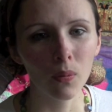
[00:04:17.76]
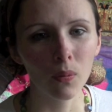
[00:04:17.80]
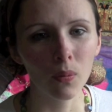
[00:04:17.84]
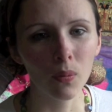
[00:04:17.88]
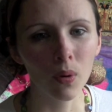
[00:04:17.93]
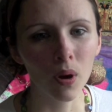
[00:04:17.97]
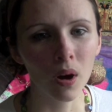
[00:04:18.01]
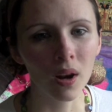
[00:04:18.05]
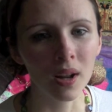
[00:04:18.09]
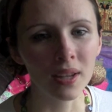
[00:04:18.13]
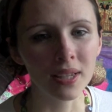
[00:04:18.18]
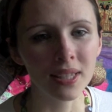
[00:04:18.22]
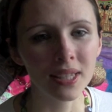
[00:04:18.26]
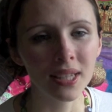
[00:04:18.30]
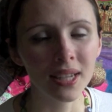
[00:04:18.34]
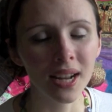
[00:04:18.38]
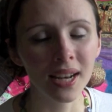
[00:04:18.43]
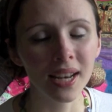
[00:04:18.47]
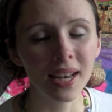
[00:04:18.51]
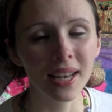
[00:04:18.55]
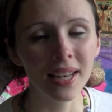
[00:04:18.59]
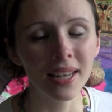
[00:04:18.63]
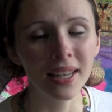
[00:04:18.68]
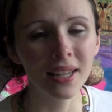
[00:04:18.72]
while I still
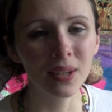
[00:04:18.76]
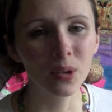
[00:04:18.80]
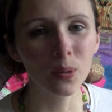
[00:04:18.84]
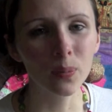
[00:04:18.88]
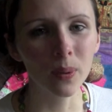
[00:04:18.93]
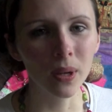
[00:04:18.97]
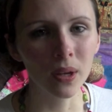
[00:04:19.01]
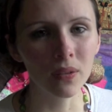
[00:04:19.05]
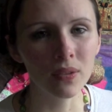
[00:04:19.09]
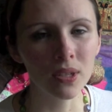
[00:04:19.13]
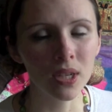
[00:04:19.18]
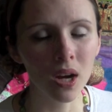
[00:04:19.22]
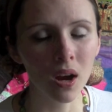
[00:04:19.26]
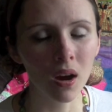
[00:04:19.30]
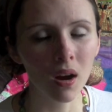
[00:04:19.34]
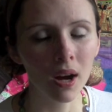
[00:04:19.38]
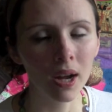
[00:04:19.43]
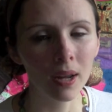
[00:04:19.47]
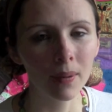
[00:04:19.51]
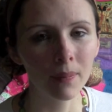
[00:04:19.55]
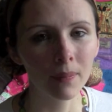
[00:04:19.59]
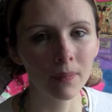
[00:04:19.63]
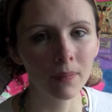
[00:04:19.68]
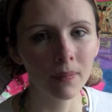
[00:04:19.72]
had a little bit of
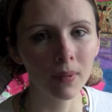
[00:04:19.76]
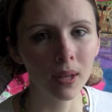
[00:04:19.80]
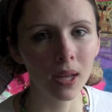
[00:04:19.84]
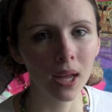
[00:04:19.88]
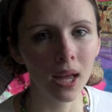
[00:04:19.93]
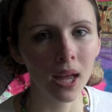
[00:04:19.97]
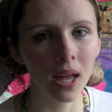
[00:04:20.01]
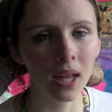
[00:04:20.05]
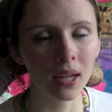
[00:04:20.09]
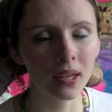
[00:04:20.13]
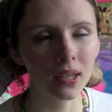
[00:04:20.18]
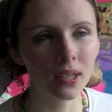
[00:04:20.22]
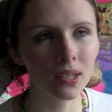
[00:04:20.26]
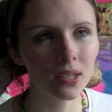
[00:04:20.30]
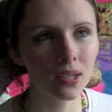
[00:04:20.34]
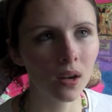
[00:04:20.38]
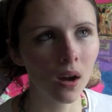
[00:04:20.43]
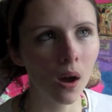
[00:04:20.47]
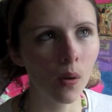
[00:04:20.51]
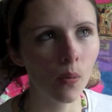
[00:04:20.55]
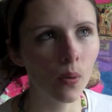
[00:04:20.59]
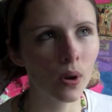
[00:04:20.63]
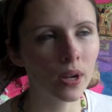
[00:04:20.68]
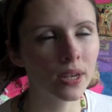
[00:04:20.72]
time, and
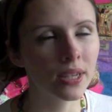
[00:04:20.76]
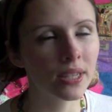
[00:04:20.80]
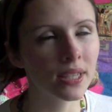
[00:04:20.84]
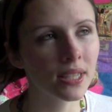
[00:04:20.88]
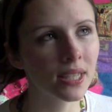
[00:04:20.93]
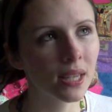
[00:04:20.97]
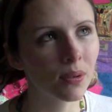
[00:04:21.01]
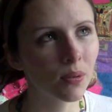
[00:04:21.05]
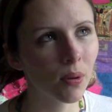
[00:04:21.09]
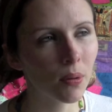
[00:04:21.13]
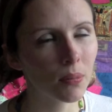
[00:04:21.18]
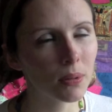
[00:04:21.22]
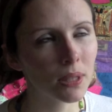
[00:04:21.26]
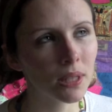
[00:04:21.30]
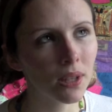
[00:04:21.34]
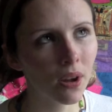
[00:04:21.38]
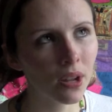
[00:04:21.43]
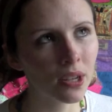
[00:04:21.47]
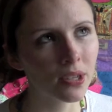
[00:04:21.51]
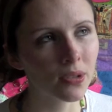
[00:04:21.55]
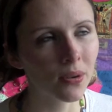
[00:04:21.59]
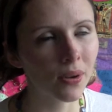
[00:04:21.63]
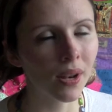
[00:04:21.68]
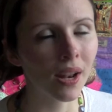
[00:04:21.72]
I wanted to see what it was
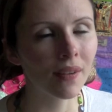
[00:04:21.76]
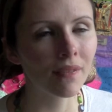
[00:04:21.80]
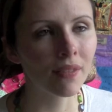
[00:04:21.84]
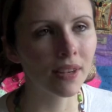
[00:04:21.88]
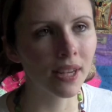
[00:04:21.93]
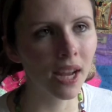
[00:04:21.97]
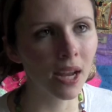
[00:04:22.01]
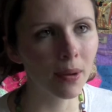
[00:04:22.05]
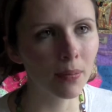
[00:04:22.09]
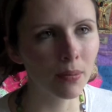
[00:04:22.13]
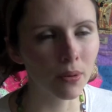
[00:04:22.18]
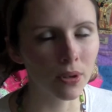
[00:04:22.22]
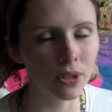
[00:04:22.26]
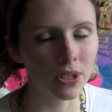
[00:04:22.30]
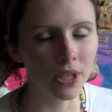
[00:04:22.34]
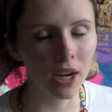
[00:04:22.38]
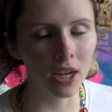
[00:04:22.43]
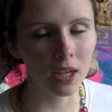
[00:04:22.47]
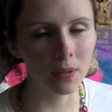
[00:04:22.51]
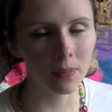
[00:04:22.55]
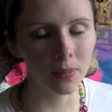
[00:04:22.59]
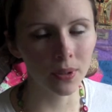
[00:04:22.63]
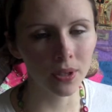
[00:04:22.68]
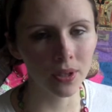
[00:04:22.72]
like doing an everyday
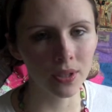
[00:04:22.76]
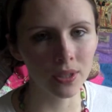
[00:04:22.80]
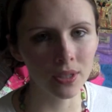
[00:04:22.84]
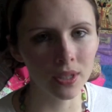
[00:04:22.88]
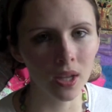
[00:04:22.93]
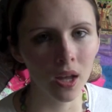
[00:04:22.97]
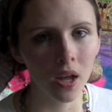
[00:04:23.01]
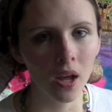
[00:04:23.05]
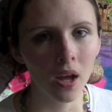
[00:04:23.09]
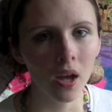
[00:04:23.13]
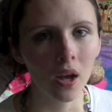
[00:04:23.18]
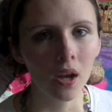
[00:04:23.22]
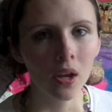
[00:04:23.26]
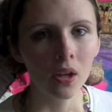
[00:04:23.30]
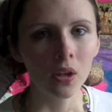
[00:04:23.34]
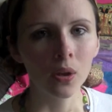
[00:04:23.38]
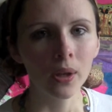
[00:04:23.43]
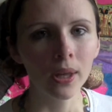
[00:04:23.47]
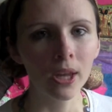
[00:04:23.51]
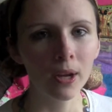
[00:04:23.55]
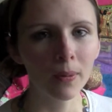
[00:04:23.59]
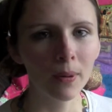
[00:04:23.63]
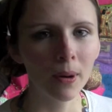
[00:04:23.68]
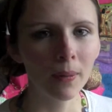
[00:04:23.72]
project, because you
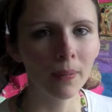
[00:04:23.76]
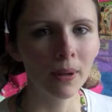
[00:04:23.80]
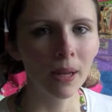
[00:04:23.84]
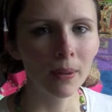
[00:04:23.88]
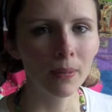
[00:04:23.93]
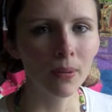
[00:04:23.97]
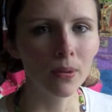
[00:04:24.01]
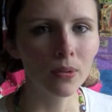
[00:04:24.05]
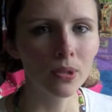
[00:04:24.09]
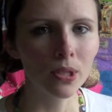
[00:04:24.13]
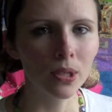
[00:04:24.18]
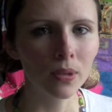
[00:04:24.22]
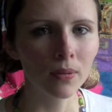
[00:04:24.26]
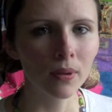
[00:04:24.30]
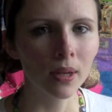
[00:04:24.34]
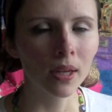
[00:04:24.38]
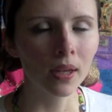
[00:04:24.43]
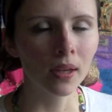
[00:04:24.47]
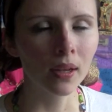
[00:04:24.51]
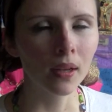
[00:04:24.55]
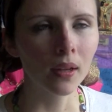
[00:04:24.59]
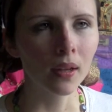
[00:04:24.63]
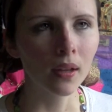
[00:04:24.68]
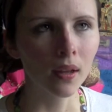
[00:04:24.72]
hear about people
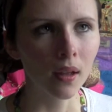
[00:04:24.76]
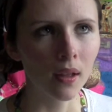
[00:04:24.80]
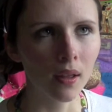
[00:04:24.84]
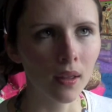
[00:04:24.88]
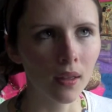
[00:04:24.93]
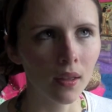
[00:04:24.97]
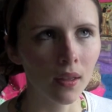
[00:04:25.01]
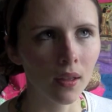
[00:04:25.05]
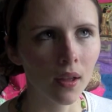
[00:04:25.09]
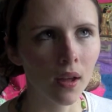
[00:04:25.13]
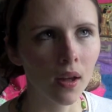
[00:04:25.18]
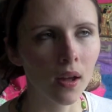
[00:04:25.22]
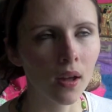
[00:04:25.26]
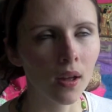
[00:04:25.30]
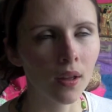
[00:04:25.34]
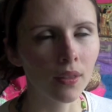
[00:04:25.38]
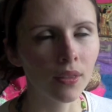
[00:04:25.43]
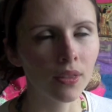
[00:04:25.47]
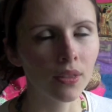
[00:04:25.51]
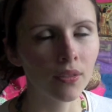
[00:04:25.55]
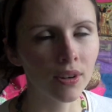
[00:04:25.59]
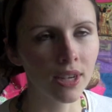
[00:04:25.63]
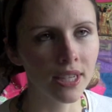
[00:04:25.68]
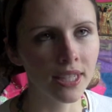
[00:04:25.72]
doing
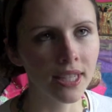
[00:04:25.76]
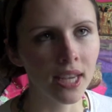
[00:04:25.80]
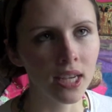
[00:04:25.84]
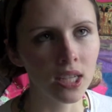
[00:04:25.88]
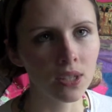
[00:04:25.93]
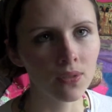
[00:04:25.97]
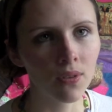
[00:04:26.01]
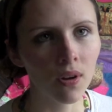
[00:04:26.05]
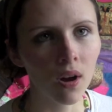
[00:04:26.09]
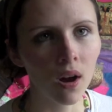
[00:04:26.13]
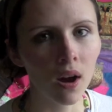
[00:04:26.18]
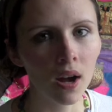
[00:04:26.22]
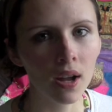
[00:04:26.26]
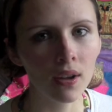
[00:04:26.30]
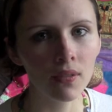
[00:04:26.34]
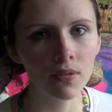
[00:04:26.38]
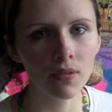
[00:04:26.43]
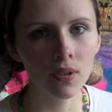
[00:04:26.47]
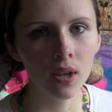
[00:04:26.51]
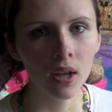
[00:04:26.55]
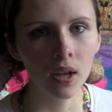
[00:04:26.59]
365,